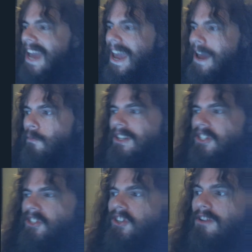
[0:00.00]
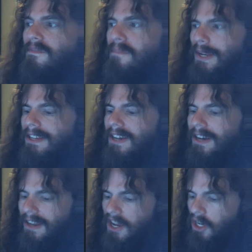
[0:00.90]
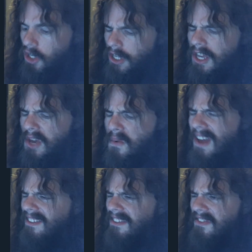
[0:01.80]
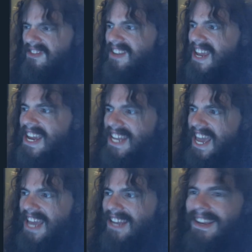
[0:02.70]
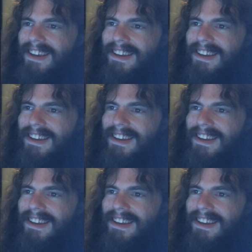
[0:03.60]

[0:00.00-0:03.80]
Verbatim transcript: and what should have been done? Should the US have stayed in?